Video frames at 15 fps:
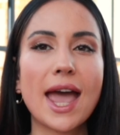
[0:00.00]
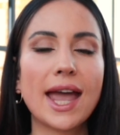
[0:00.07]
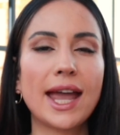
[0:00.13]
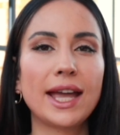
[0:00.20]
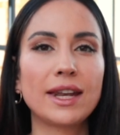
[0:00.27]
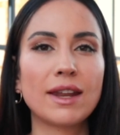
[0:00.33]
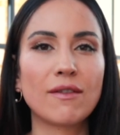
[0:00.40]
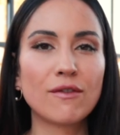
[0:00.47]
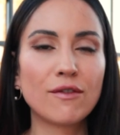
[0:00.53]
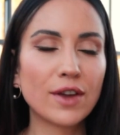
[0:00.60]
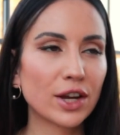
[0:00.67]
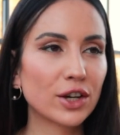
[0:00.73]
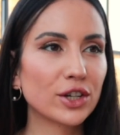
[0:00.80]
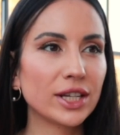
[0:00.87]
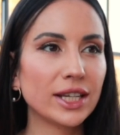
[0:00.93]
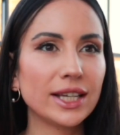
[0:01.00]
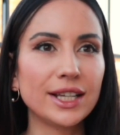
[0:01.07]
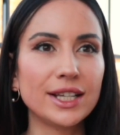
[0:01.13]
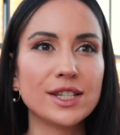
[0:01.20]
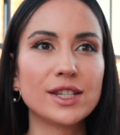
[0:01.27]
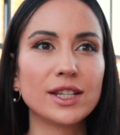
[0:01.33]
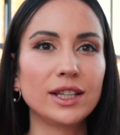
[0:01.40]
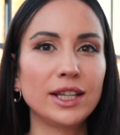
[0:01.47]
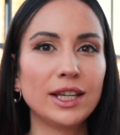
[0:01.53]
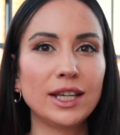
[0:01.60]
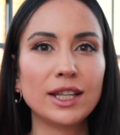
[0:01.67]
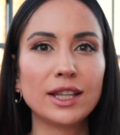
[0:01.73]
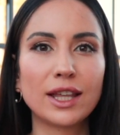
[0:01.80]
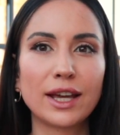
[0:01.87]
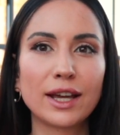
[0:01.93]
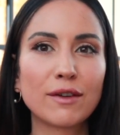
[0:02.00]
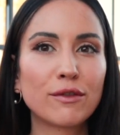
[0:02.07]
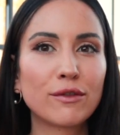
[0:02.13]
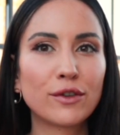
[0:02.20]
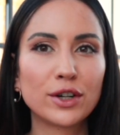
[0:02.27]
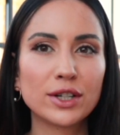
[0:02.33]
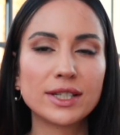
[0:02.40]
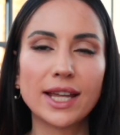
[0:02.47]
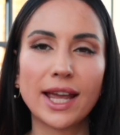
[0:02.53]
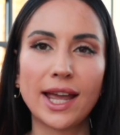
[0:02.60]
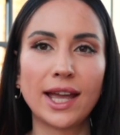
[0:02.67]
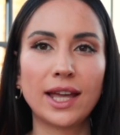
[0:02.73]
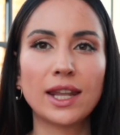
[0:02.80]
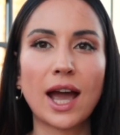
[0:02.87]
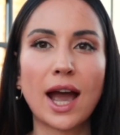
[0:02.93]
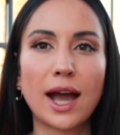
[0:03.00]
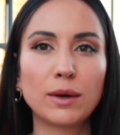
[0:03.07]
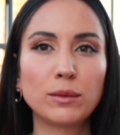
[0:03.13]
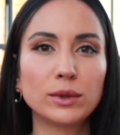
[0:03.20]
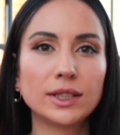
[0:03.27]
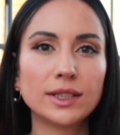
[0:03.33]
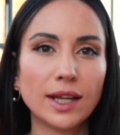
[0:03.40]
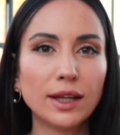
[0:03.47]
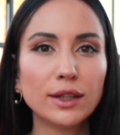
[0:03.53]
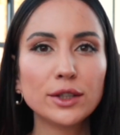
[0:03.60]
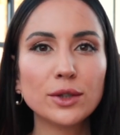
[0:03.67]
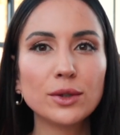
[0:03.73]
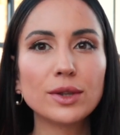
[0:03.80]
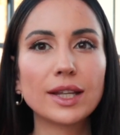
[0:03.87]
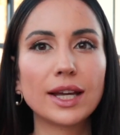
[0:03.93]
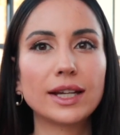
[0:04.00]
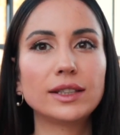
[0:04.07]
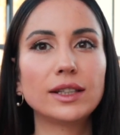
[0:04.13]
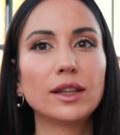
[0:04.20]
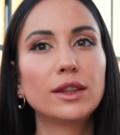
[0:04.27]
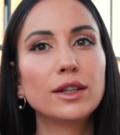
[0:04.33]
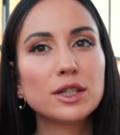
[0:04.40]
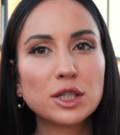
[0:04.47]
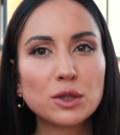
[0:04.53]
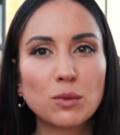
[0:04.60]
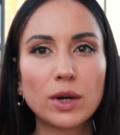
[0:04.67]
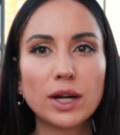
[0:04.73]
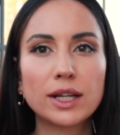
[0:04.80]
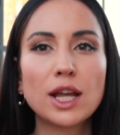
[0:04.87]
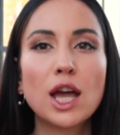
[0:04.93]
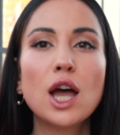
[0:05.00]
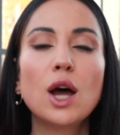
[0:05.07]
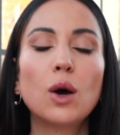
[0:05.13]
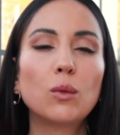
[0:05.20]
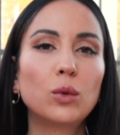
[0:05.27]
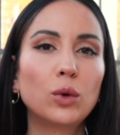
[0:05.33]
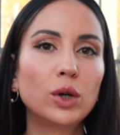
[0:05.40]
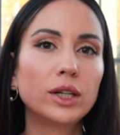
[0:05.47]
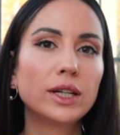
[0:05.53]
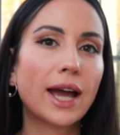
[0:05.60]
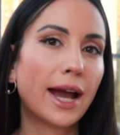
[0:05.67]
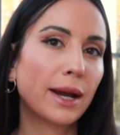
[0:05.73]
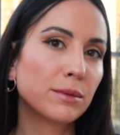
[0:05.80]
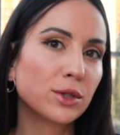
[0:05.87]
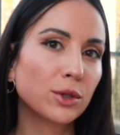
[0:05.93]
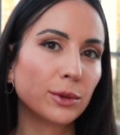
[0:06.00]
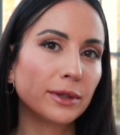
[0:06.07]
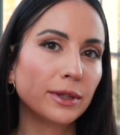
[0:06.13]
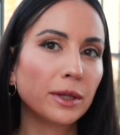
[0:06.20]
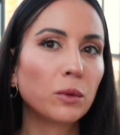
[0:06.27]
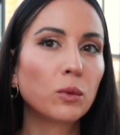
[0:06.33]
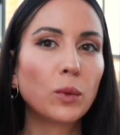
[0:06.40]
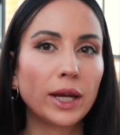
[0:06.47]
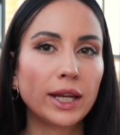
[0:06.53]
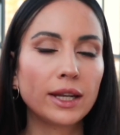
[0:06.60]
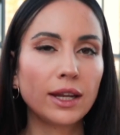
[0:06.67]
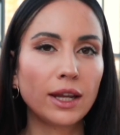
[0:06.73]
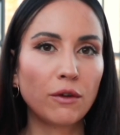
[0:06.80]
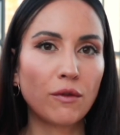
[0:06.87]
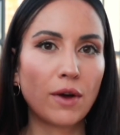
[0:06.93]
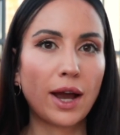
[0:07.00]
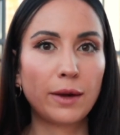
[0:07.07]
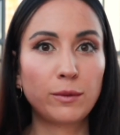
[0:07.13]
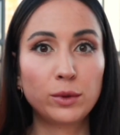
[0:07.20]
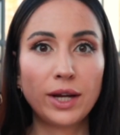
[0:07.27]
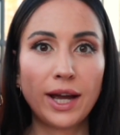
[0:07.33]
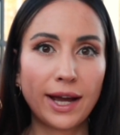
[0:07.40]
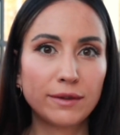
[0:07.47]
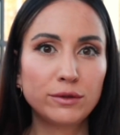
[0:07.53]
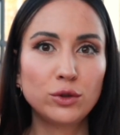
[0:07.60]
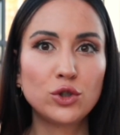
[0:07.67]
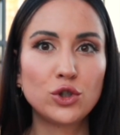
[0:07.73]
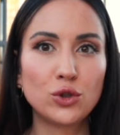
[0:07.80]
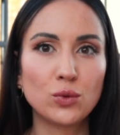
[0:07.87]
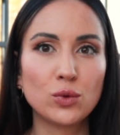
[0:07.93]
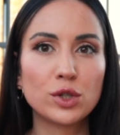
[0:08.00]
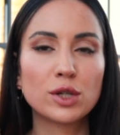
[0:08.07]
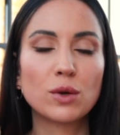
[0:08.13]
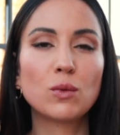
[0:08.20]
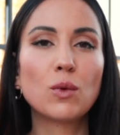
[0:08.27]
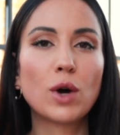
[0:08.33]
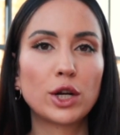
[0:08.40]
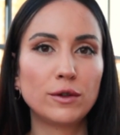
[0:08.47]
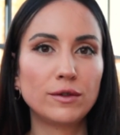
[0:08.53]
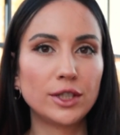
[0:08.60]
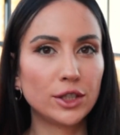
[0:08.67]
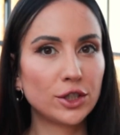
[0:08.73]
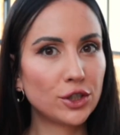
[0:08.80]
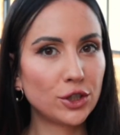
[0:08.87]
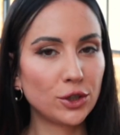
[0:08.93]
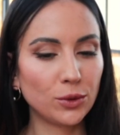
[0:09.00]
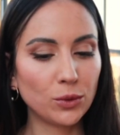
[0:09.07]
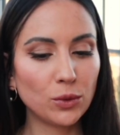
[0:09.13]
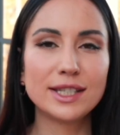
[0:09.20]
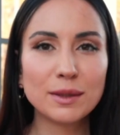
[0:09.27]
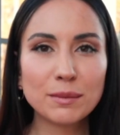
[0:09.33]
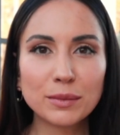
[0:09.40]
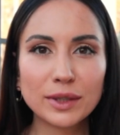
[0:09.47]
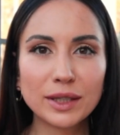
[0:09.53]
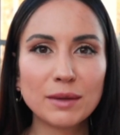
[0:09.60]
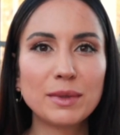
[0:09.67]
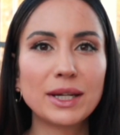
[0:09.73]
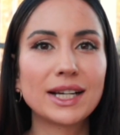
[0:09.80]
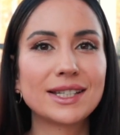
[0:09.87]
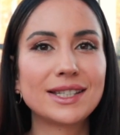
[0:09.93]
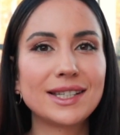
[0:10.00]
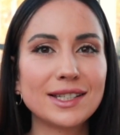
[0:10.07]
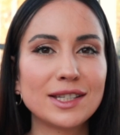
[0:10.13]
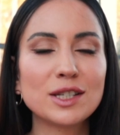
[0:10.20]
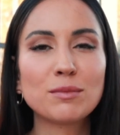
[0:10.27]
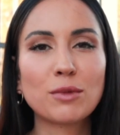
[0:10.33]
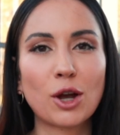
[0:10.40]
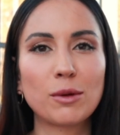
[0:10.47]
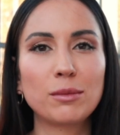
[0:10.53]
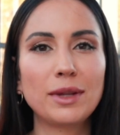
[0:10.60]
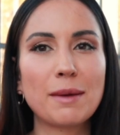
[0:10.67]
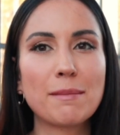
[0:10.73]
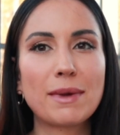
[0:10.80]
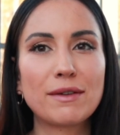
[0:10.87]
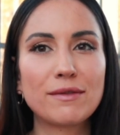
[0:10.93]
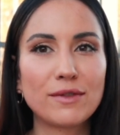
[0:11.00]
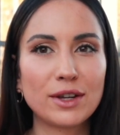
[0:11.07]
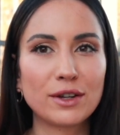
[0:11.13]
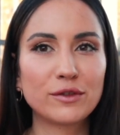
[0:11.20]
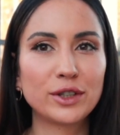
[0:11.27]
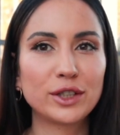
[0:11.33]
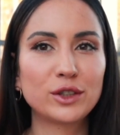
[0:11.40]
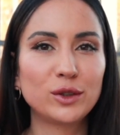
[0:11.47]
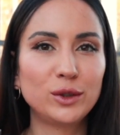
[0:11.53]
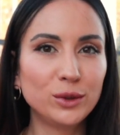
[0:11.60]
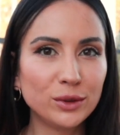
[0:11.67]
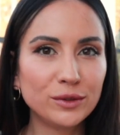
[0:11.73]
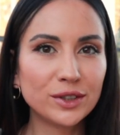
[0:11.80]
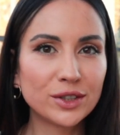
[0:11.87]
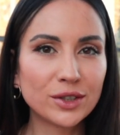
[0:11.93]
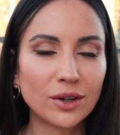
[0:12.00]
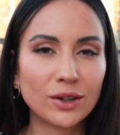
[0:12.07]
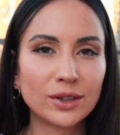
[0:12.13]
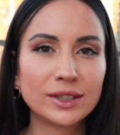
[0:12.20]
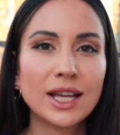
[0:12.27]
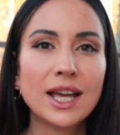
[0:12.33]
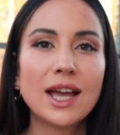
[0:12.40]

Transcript: And very easily, like firsthand, I would tell you that this one would absolutely win if I would have to choose one of the two, simply because this is probably my favorite Louis Vuitton